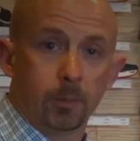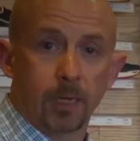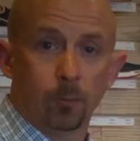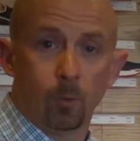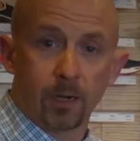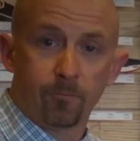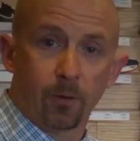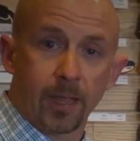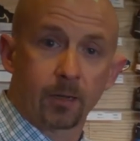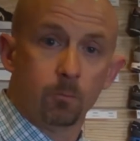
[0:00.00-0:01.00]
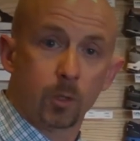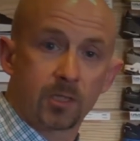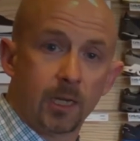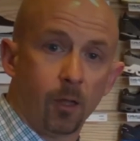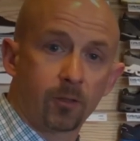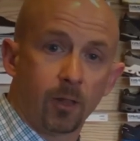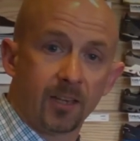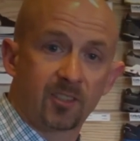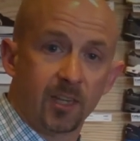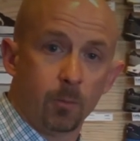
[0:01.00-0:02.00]
Getting ready for that Mercy Health
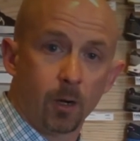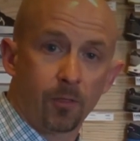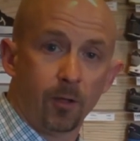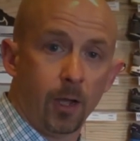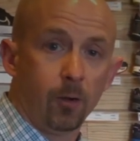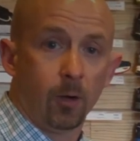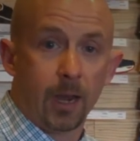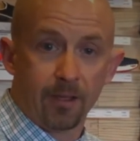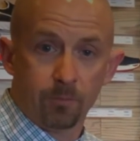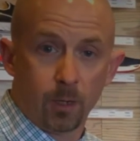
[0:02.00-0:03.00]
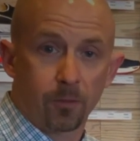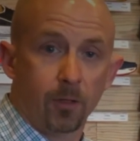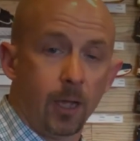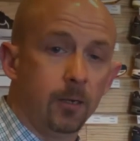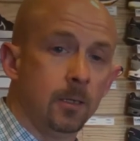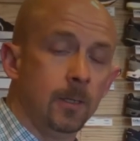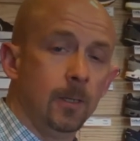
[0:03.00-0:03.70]
Glass City Marathon or half marathon.